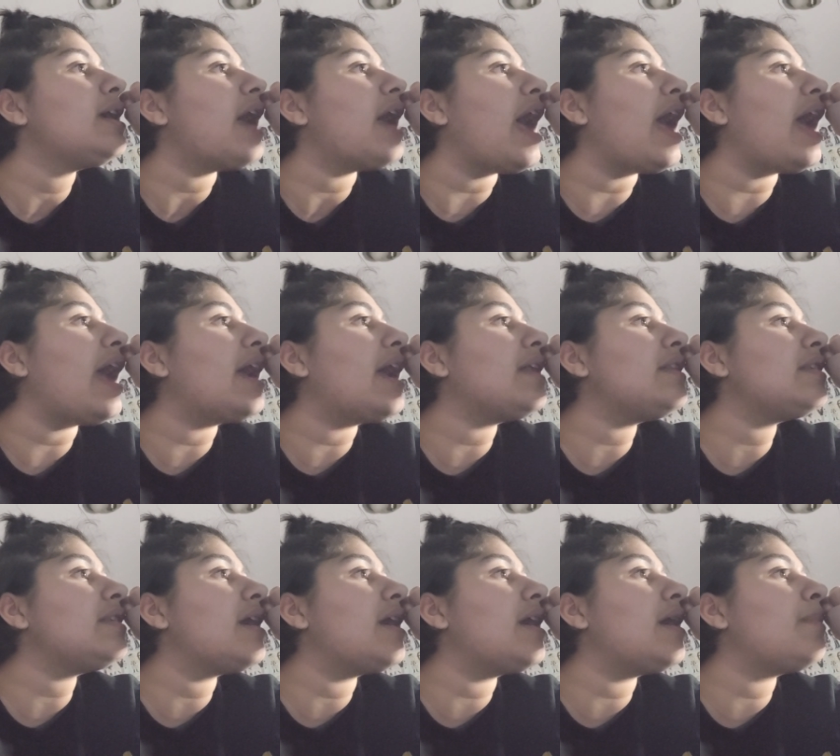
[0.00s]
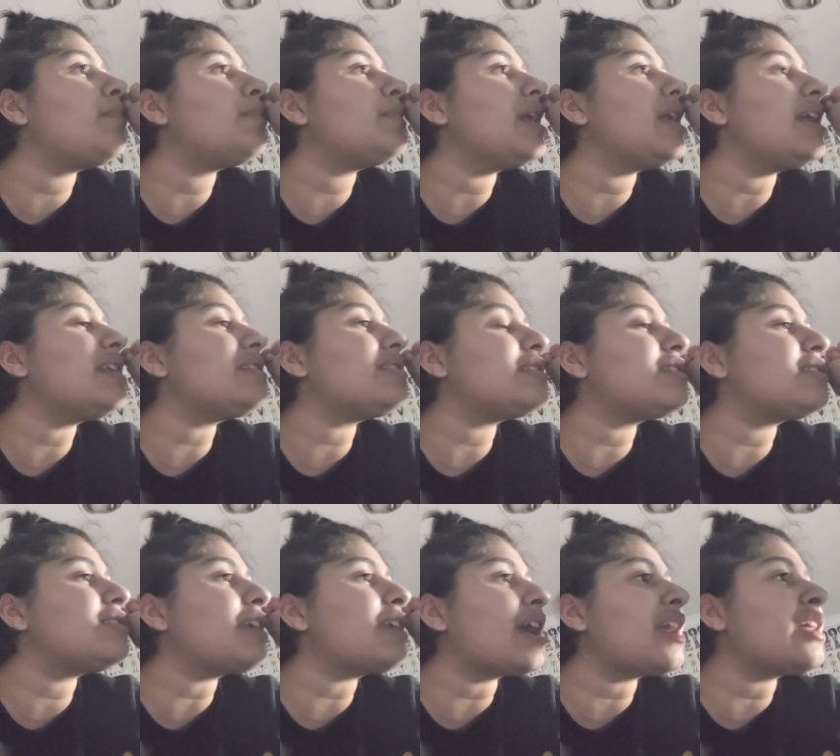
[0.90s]
And um, it's the
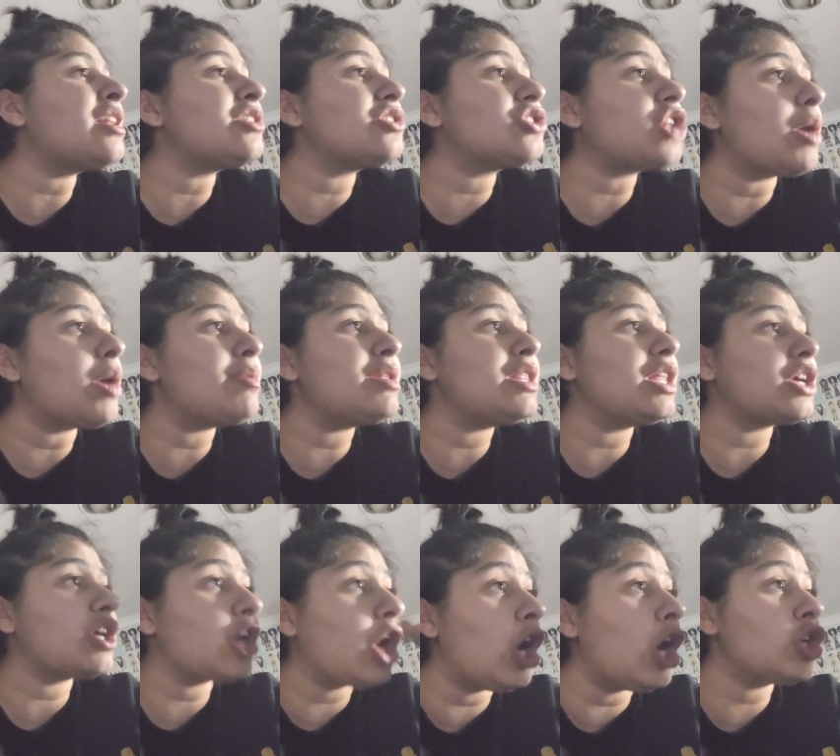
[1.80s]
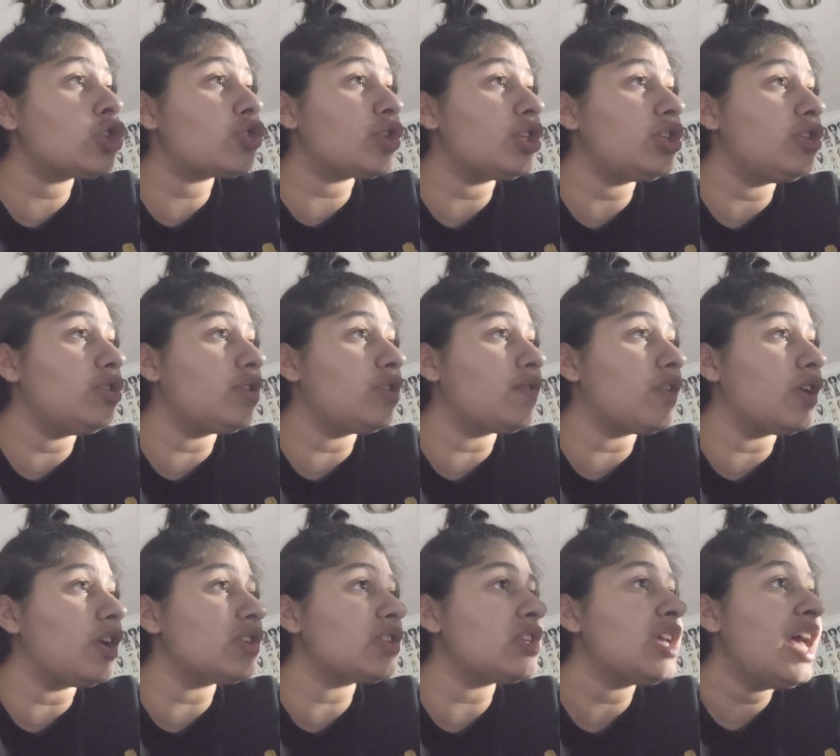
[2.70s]
second installment in the Conjuring
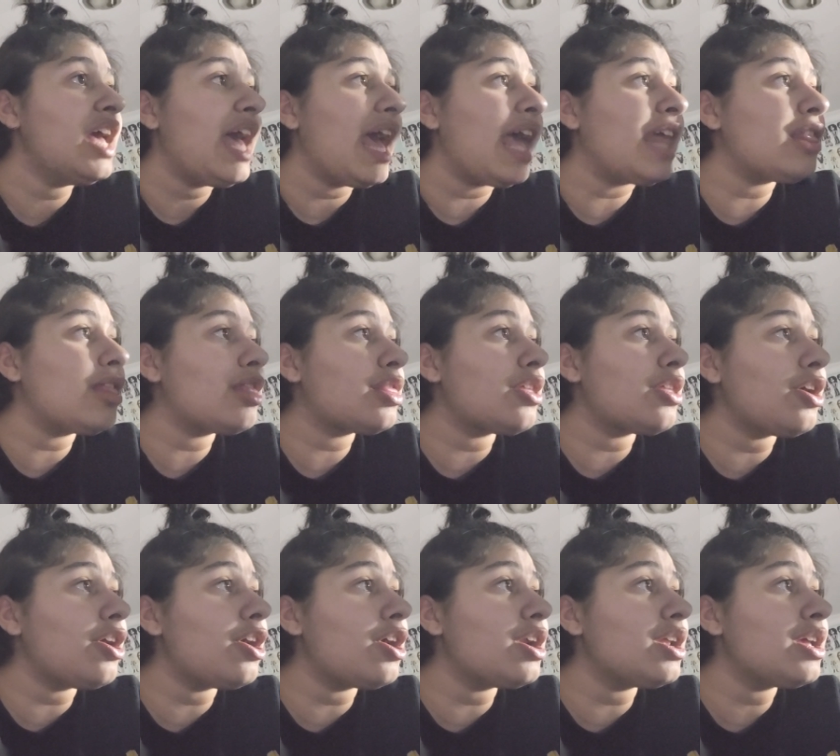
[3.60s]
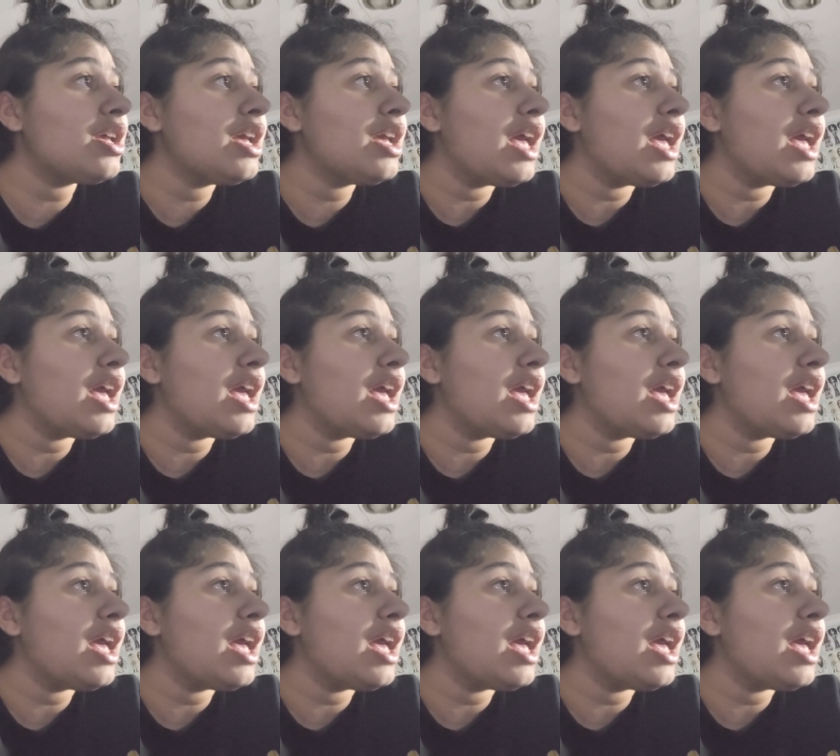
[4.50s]
universe, and third